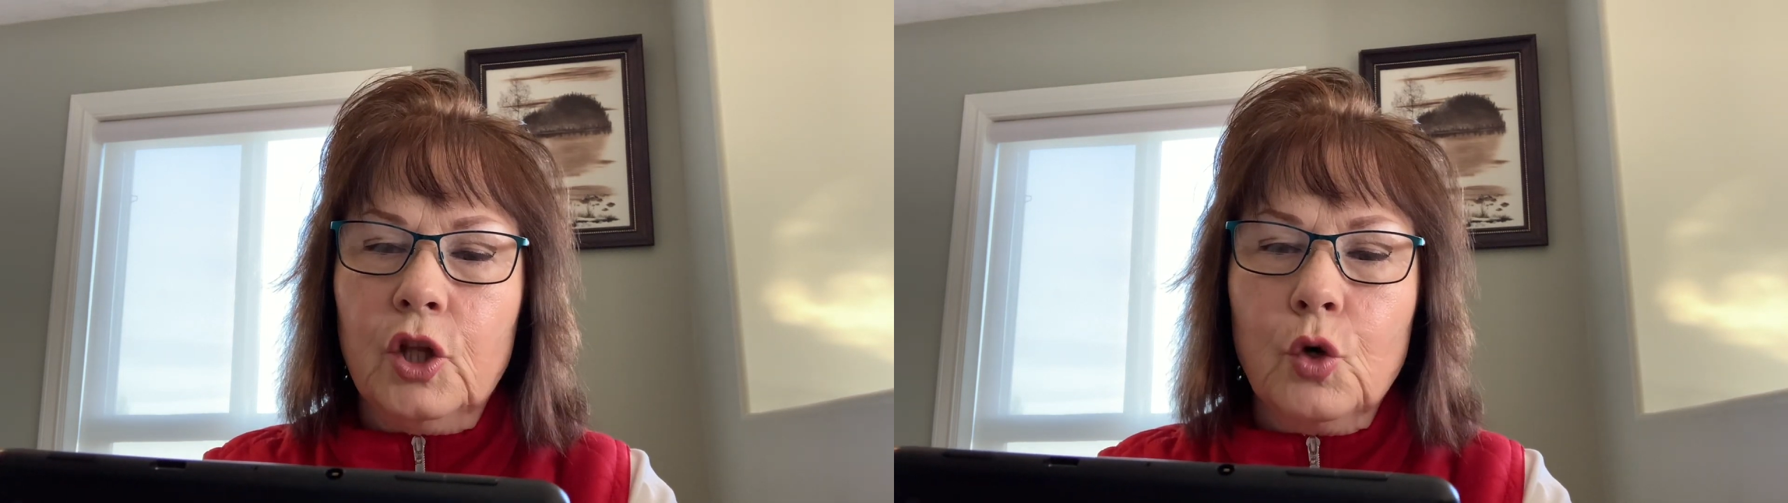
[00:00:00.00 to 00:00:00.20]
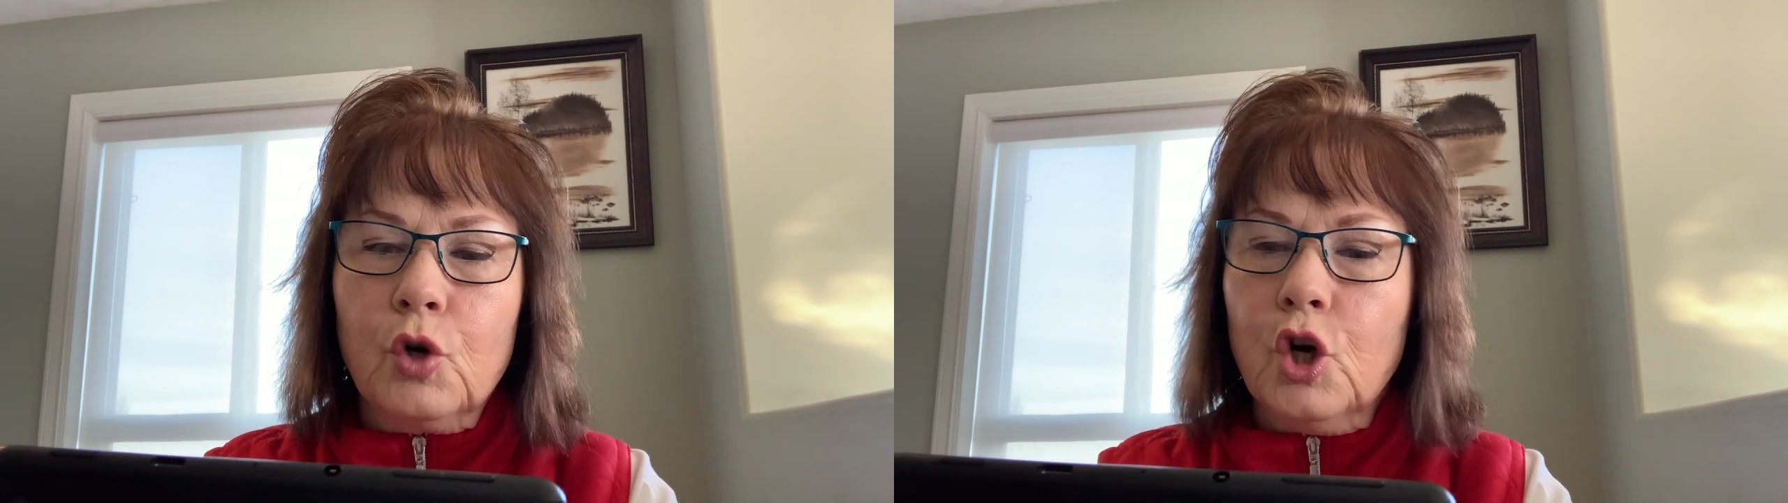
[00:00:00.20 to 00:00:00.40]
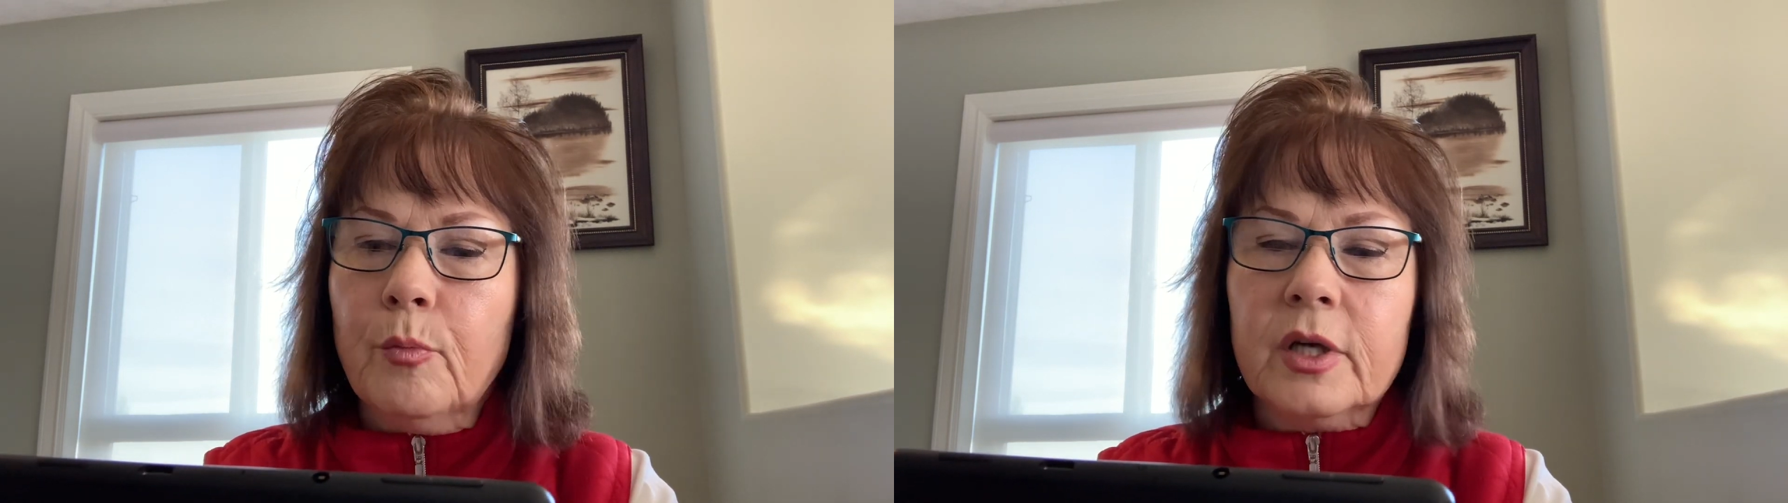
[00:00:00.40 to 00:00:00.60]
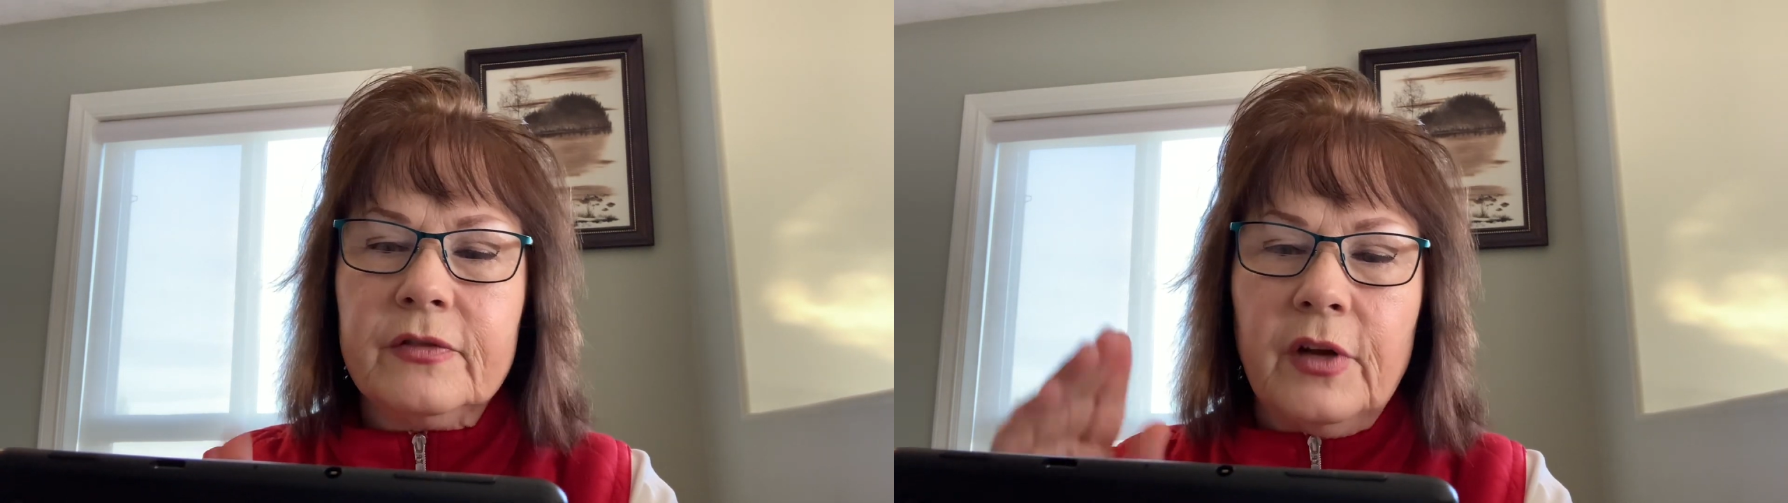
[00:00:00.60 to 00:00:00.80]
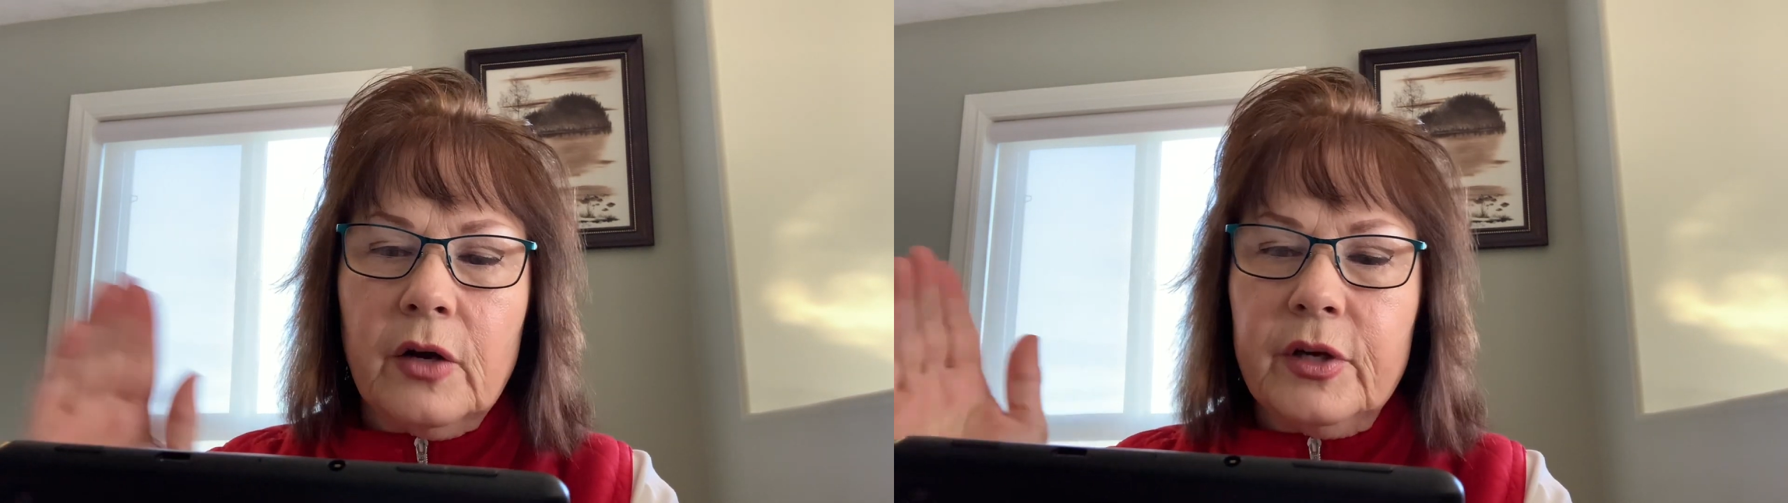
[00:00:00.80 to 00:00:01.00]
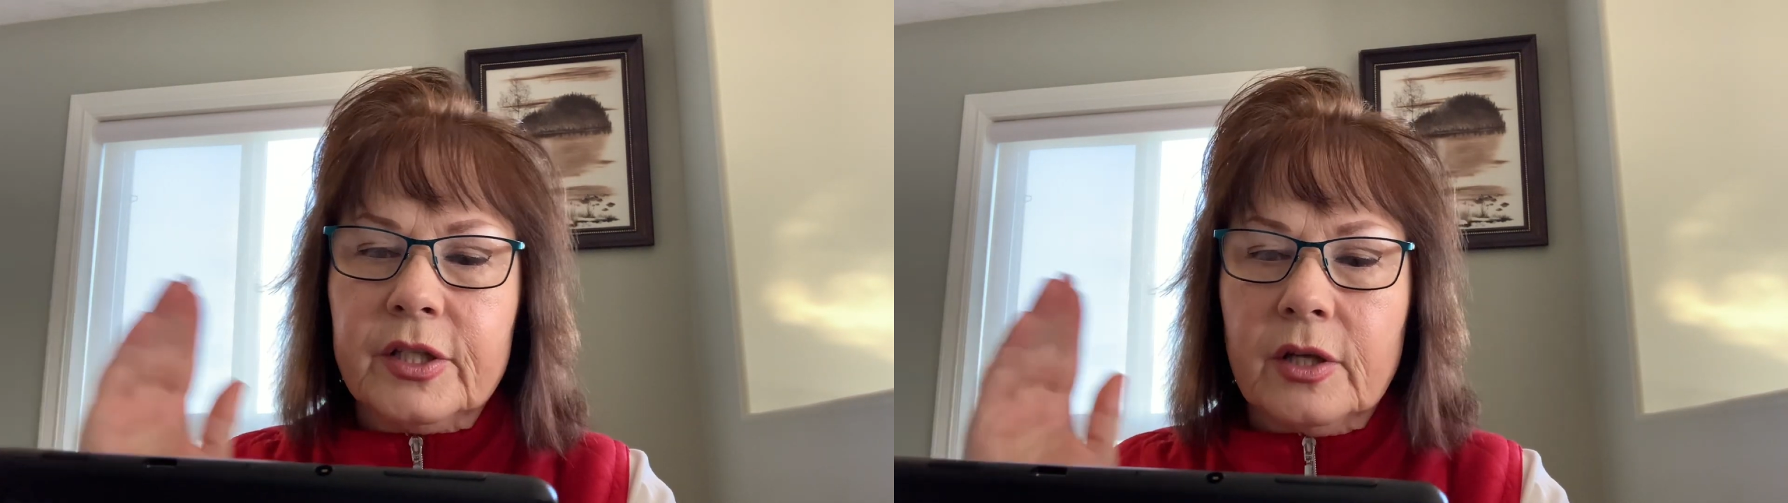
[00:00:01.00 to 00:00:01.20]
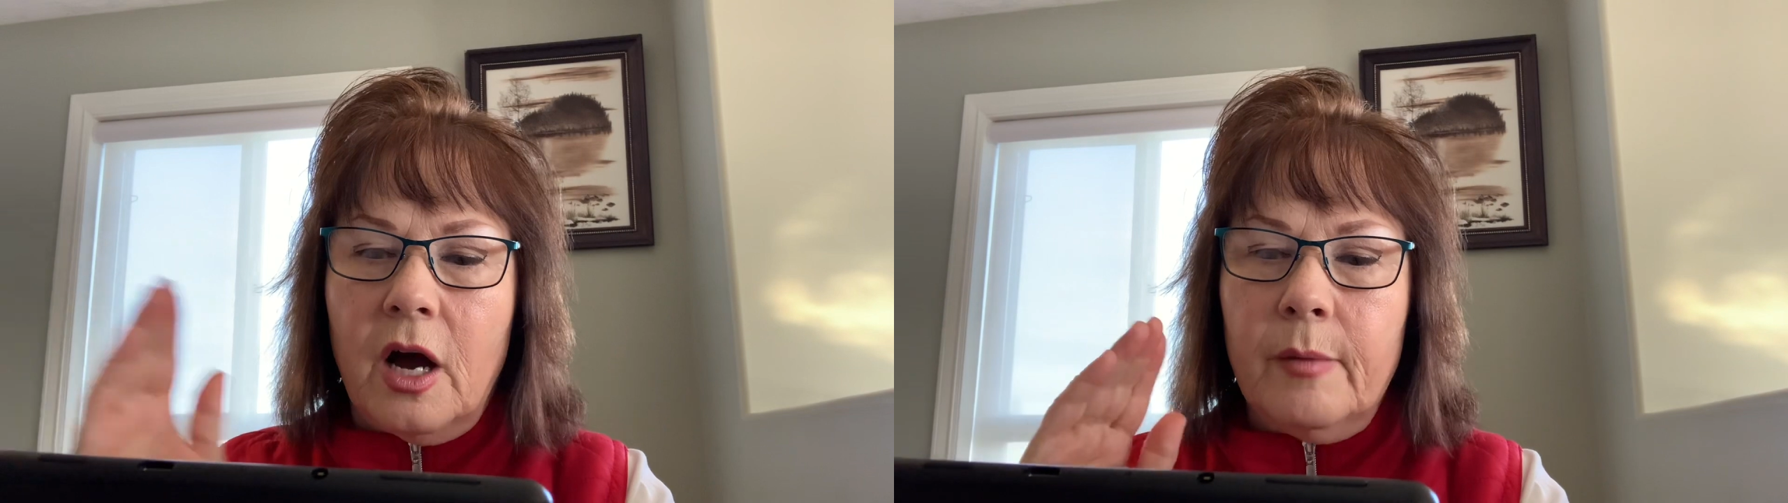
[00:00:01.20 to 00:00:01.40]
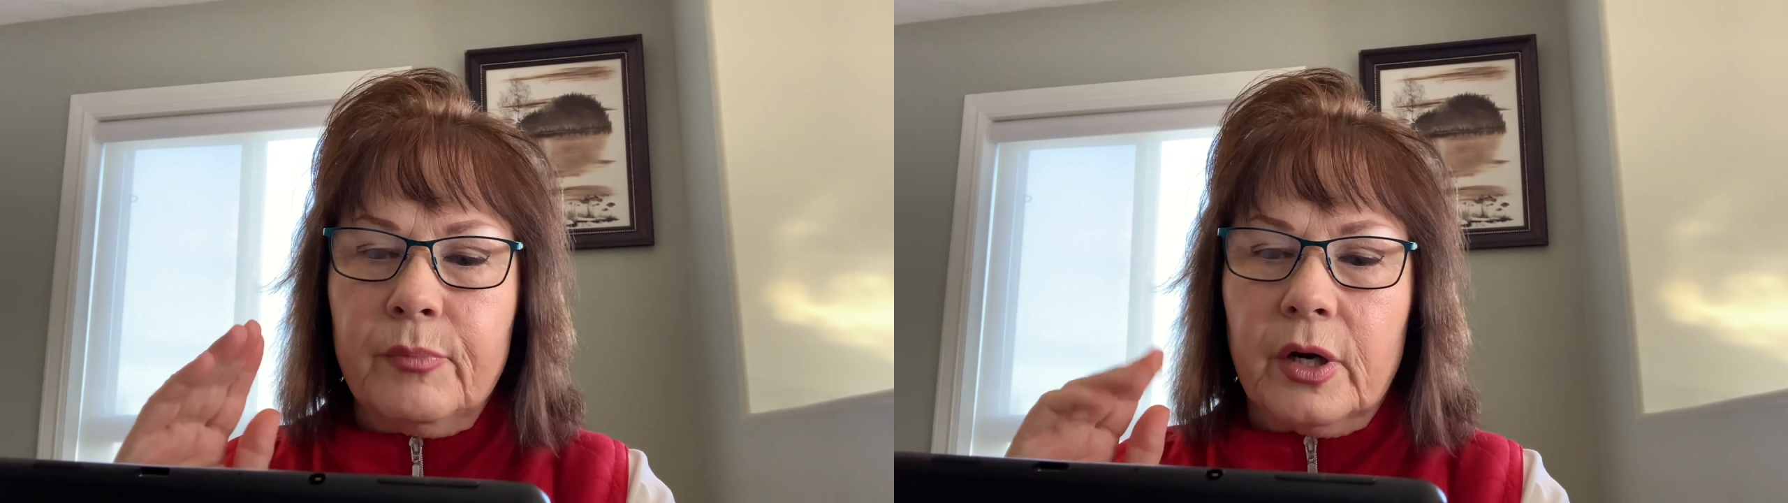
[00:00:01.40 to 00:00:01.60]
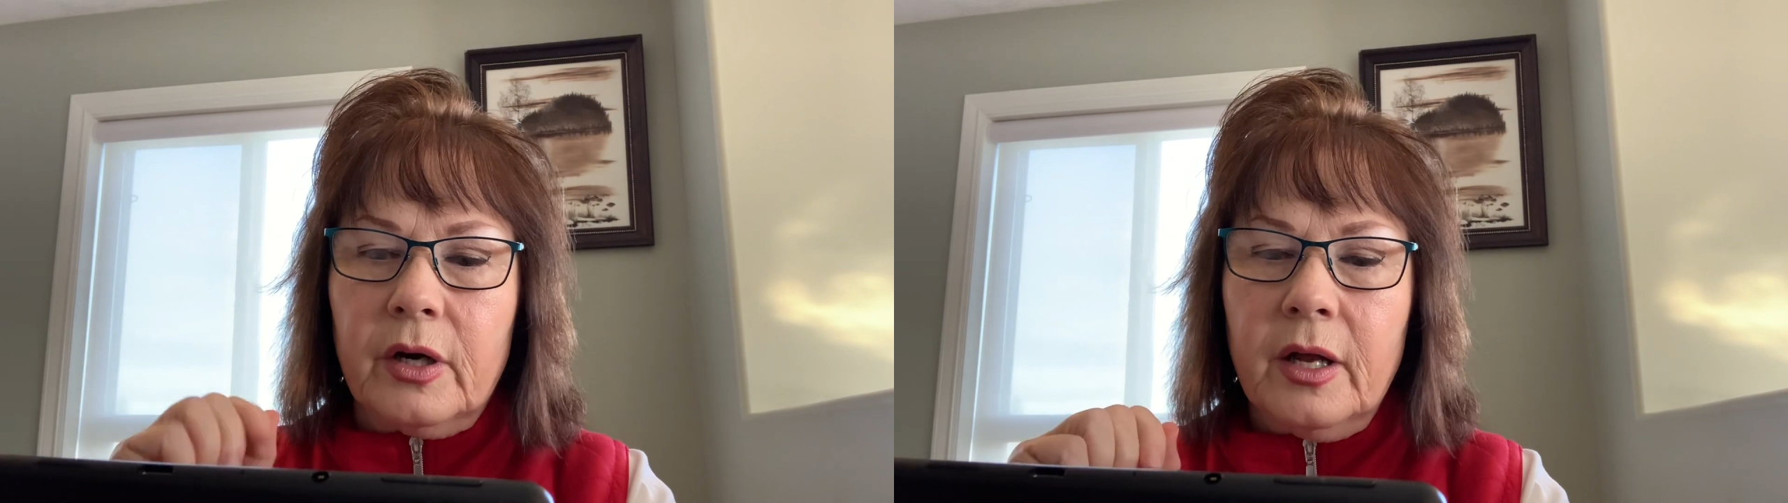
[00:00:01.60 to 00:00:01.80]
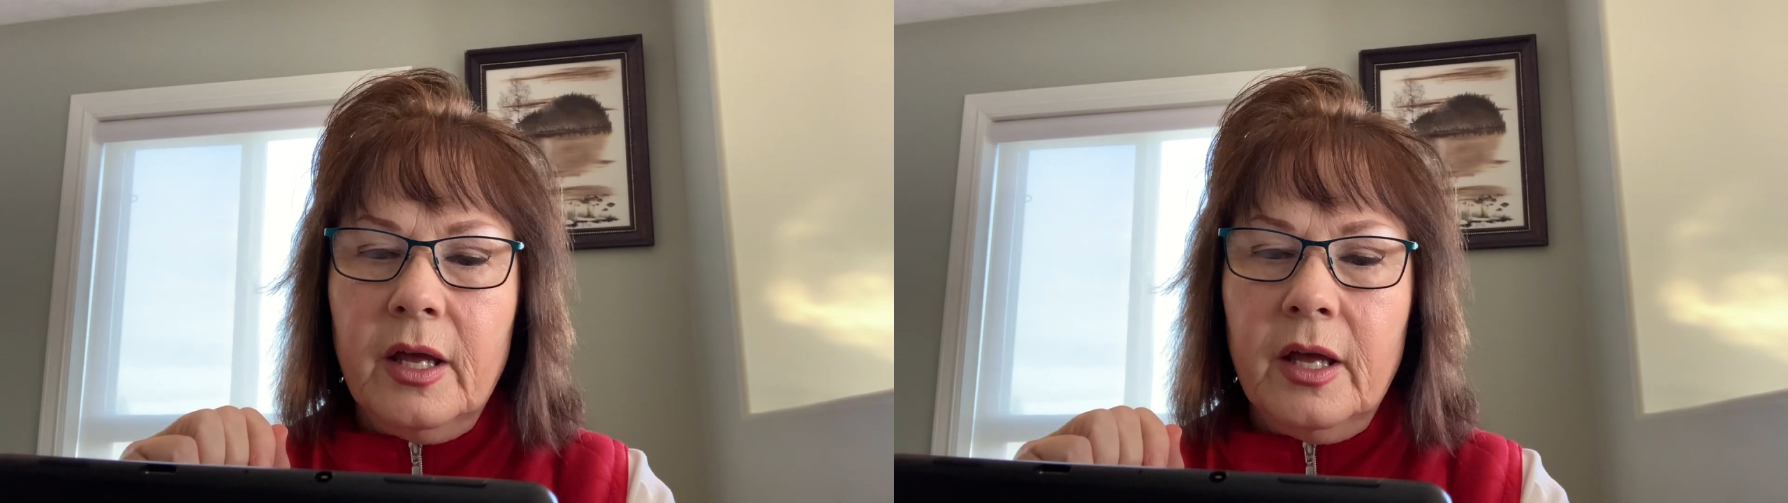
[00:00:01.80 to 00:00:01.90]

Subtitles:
The room was very somber.